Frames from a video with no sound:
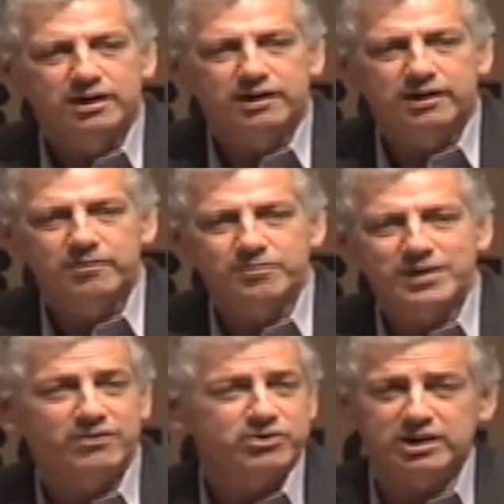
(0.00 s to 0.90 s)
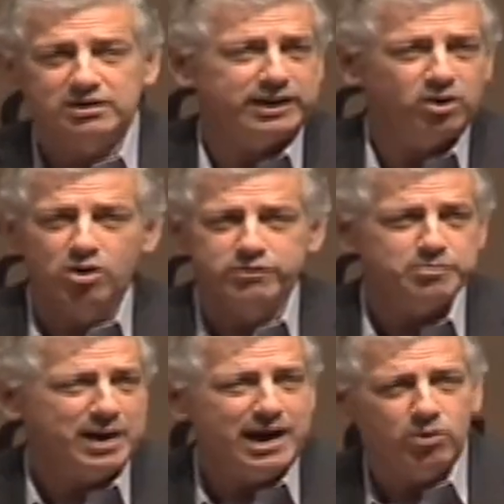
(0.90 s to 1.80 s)
have seen like
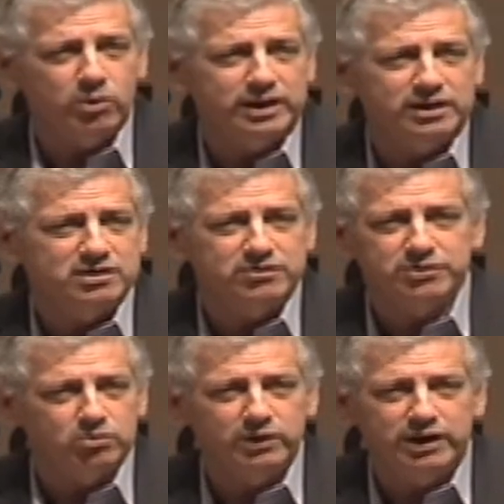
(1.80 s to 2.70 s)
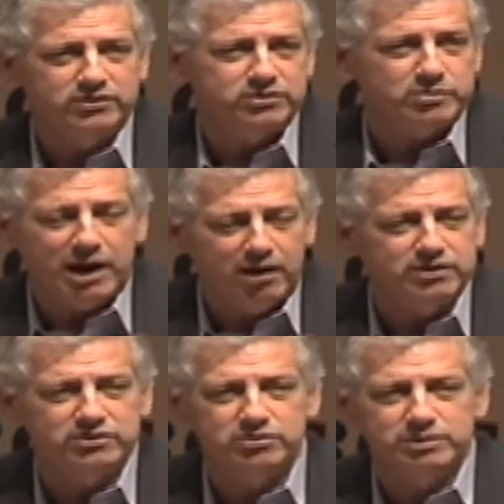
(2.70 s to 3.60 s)
overpowering different ways
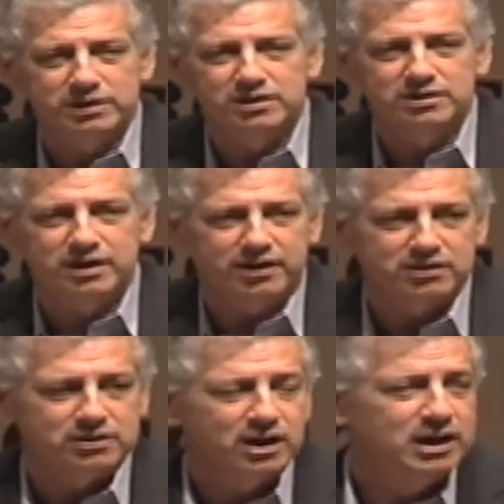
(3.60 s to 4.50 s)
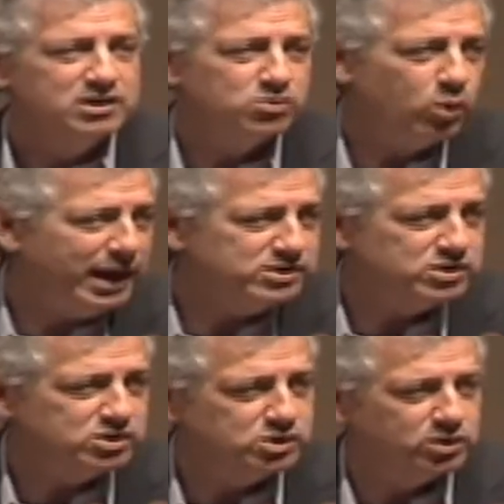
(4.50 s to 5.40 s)
politics have been conducted, watched
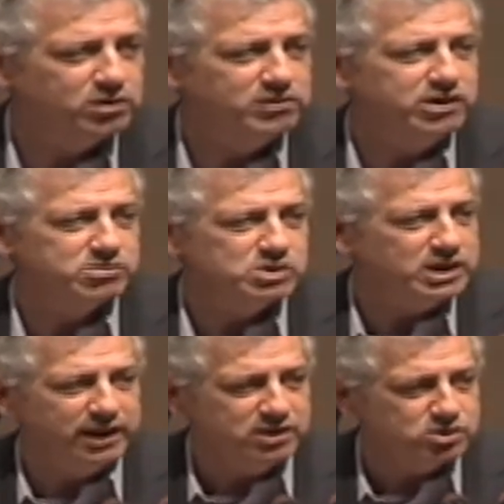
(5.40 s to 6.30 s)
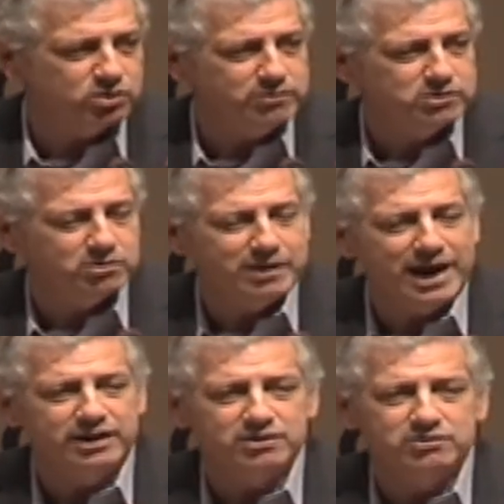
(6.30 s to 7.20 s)
journalism change
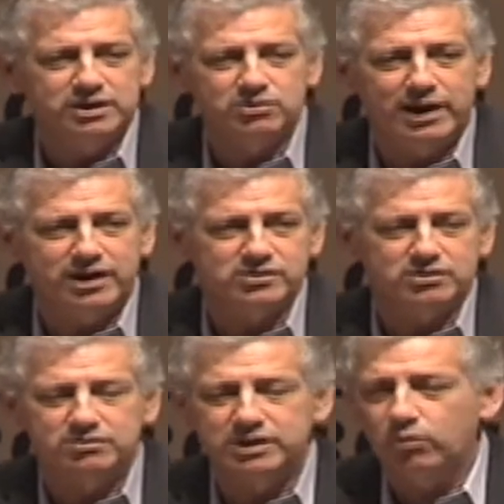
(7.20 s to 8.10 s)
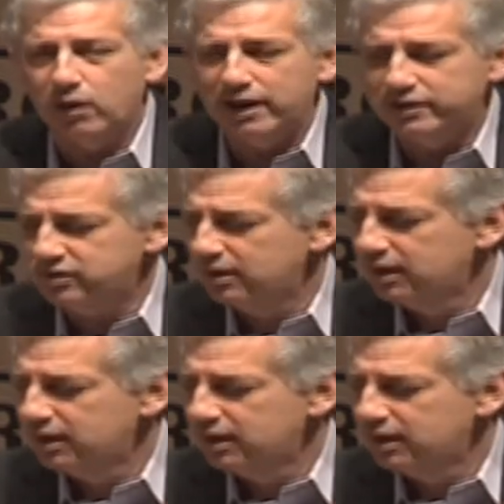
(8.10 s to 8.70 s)
dramatically and drastically, watched